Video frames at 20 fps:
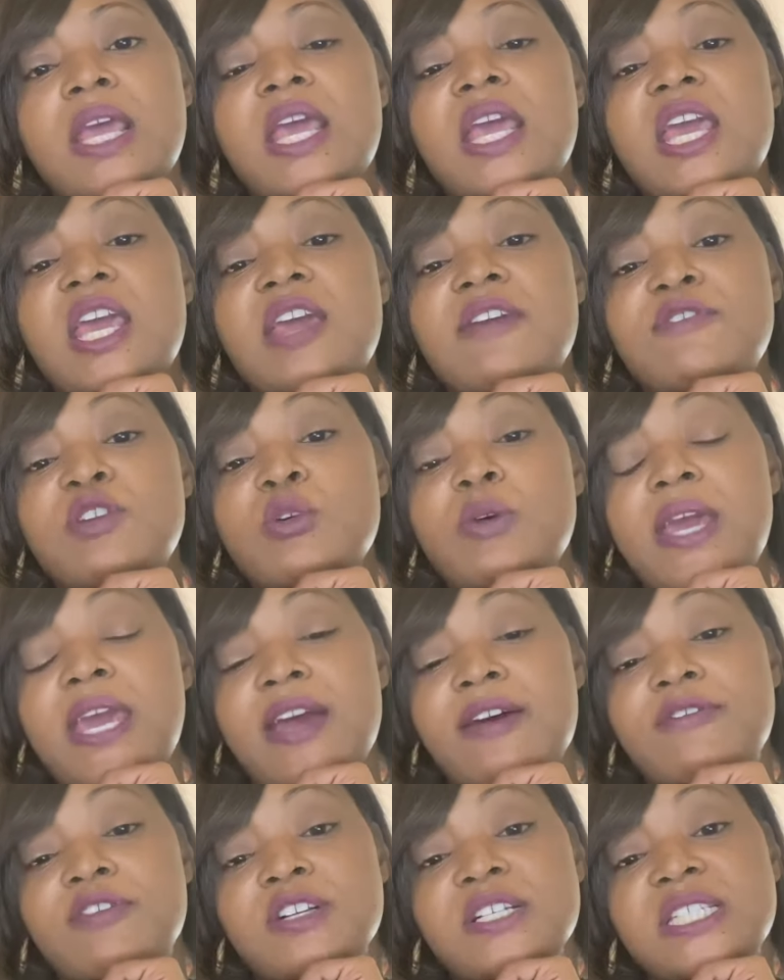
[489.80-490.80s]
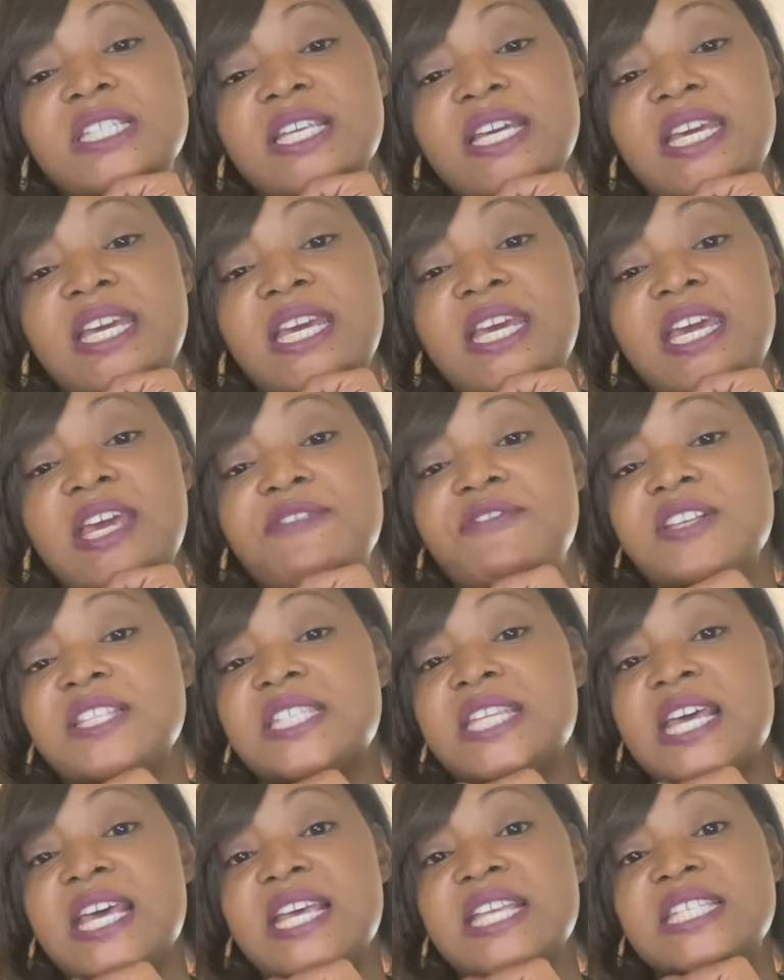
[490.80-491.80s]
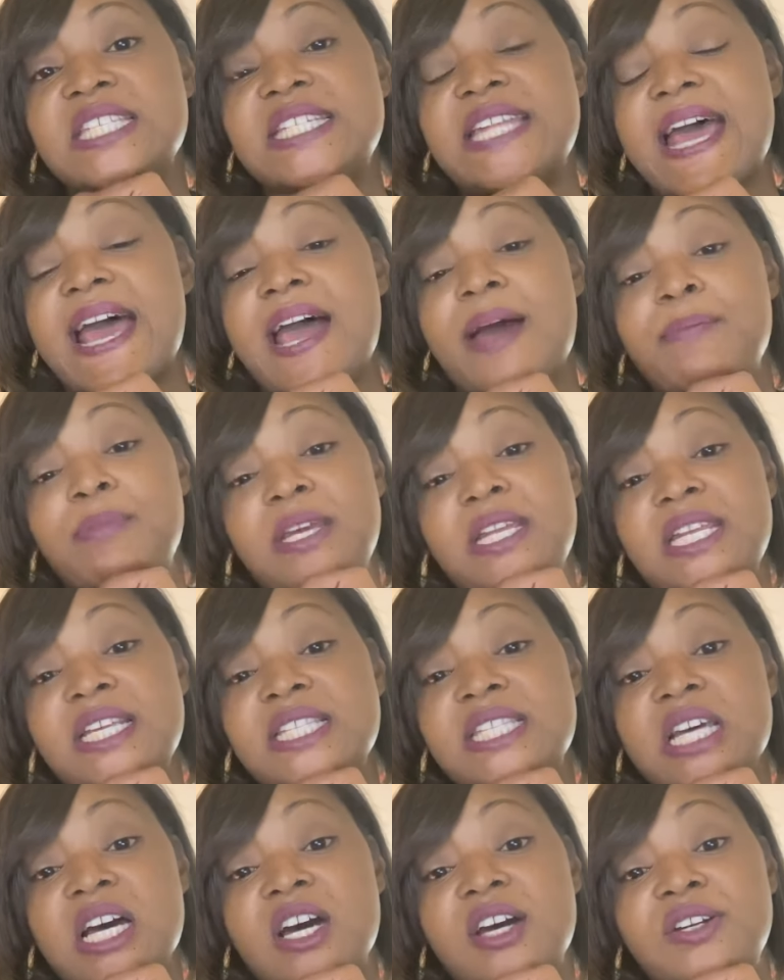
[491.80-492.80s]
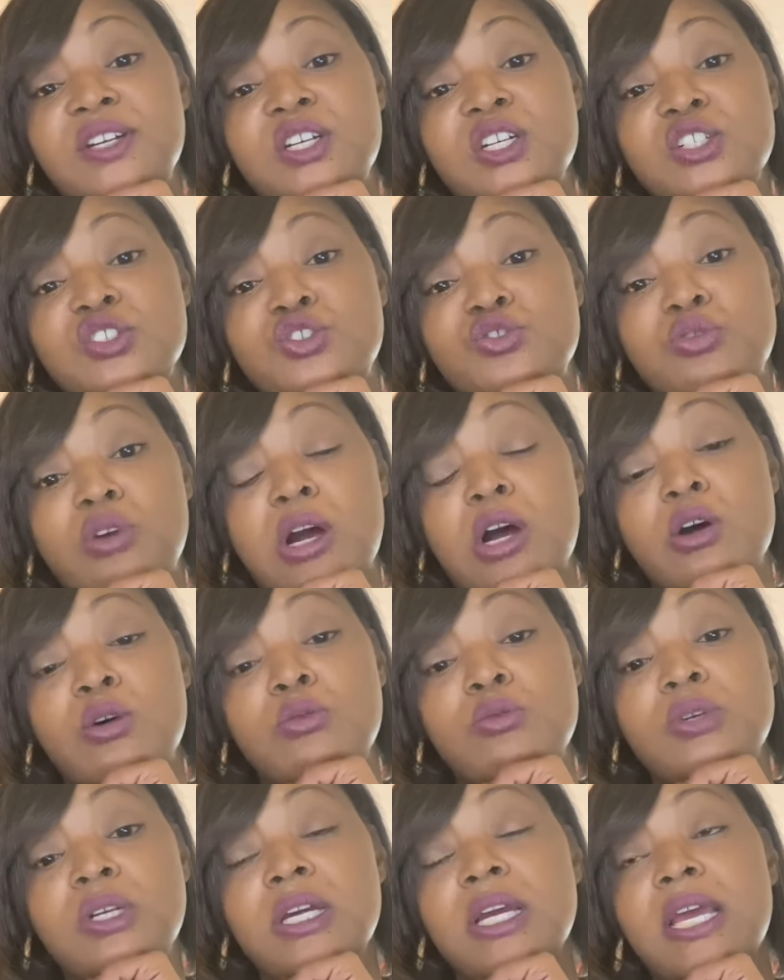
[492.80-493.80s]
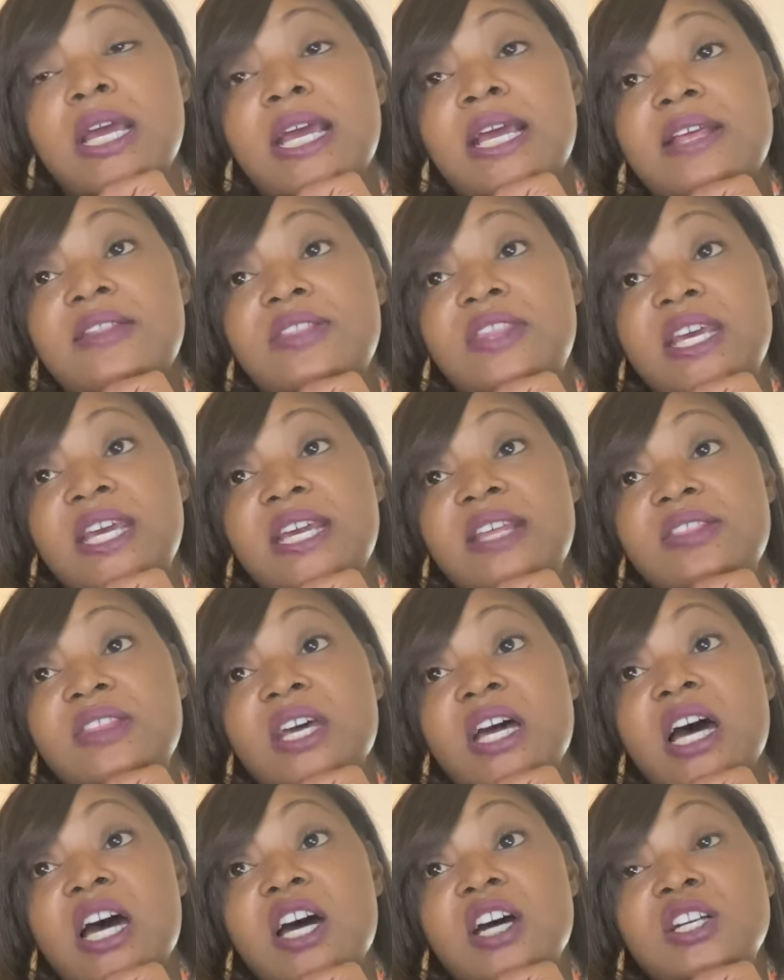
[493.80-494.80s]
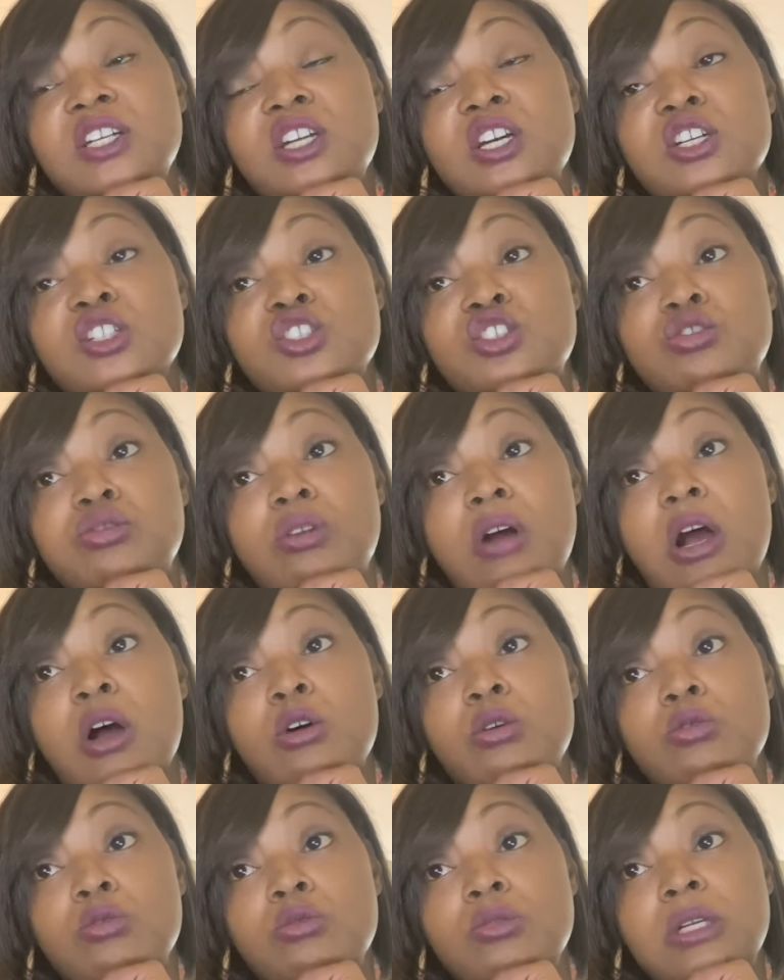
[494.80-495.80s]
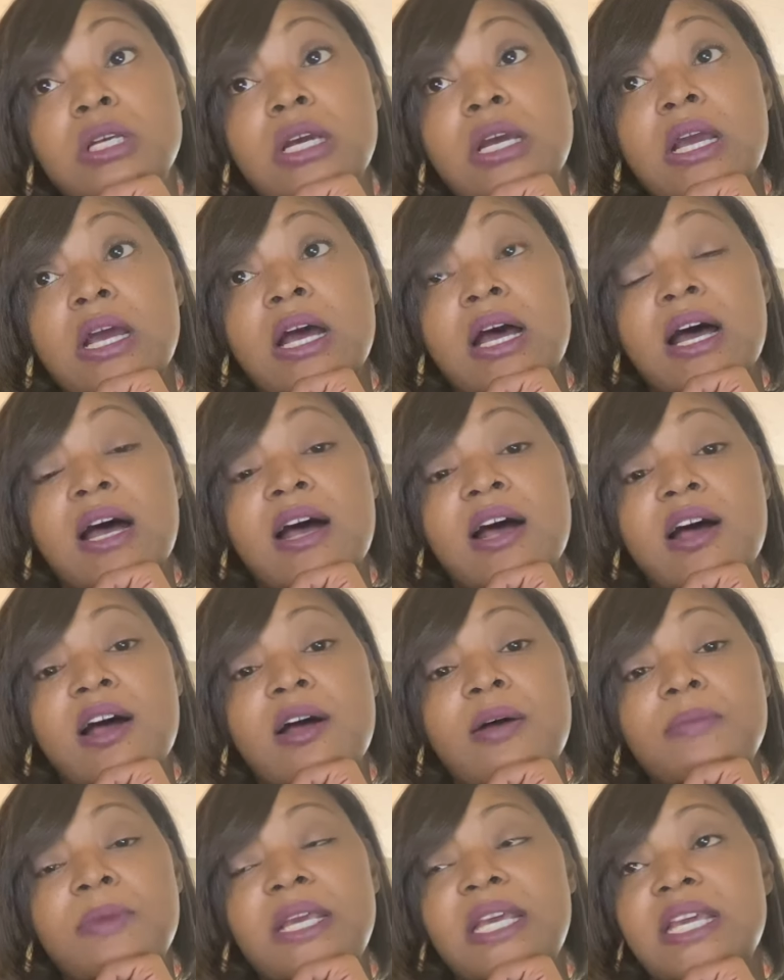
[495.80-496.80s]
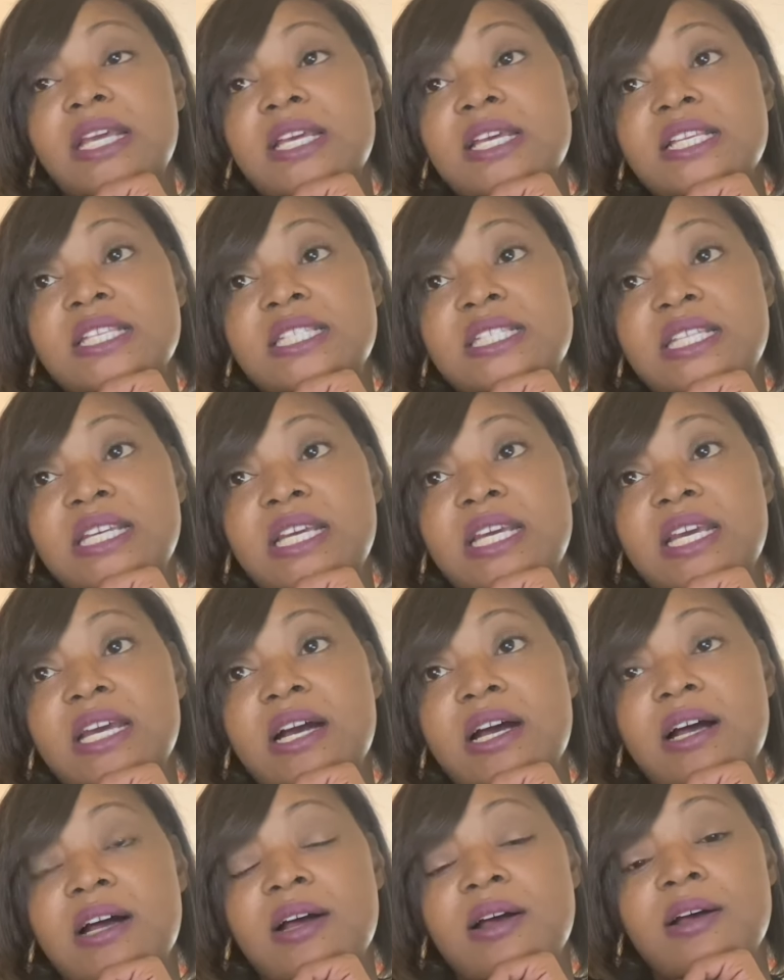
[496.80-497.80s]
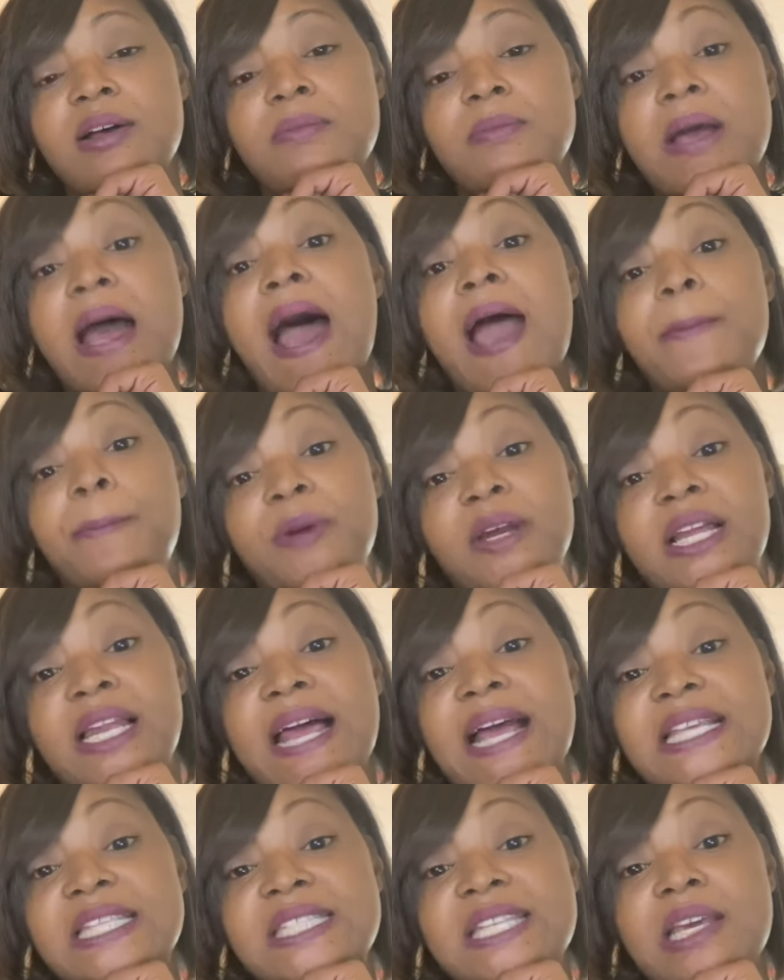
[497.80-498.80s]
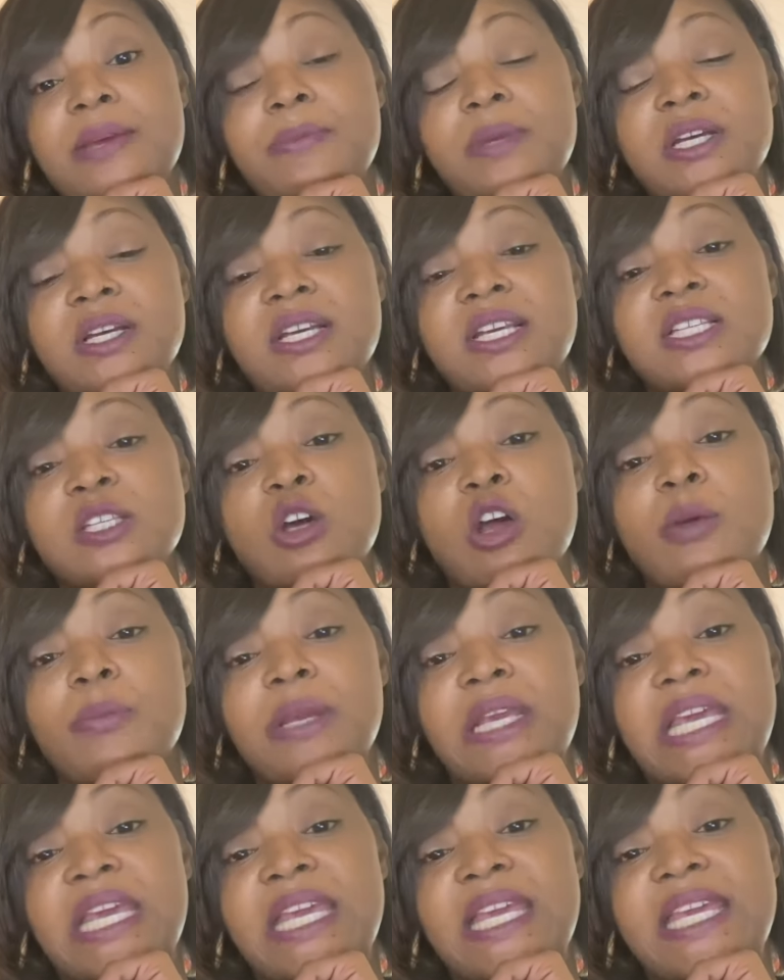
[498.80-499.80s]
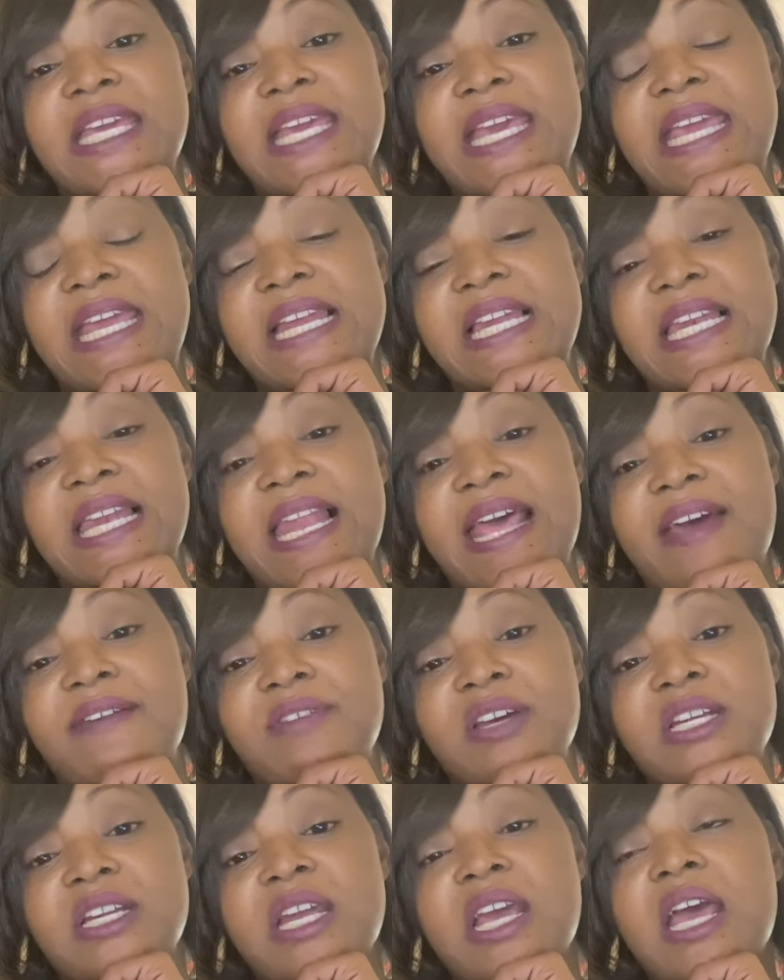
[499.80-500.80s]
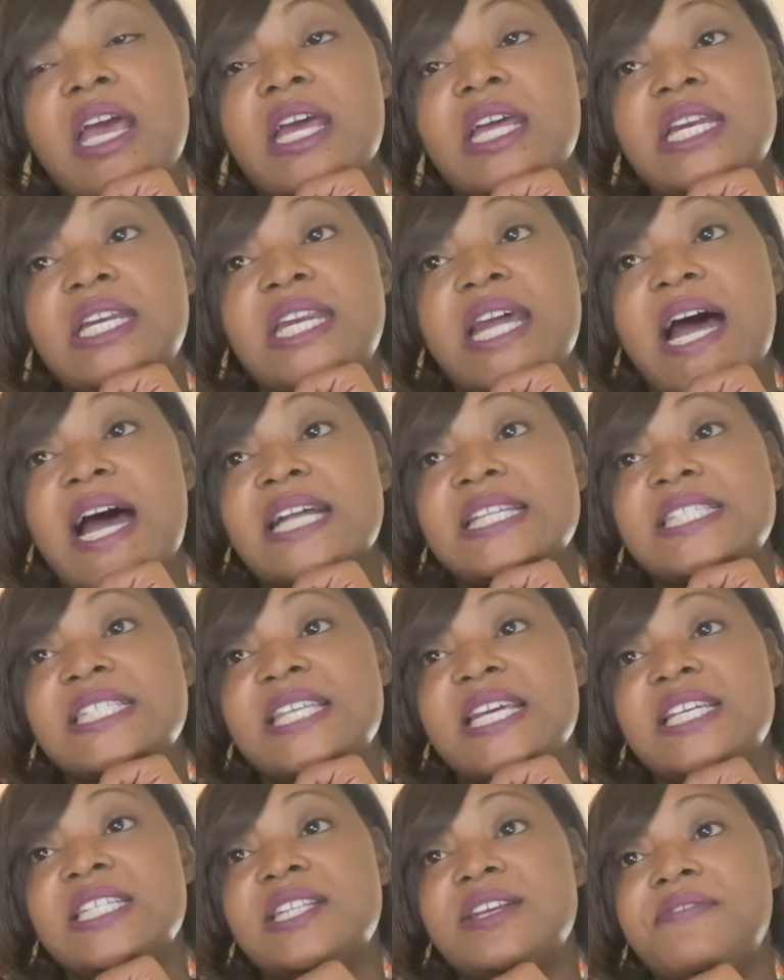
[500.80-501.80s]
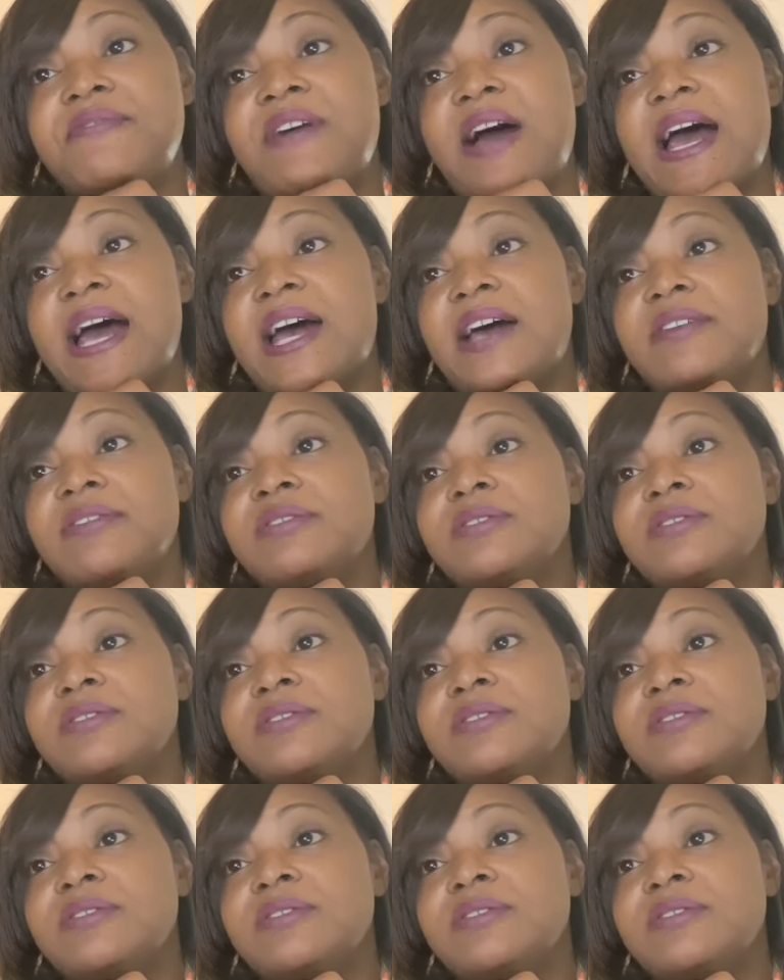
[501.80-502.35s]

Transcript: if you ever see if it says diabetes uncontrolled, then the uncontrolled is the hyperglycemia. It's going to be E11.65.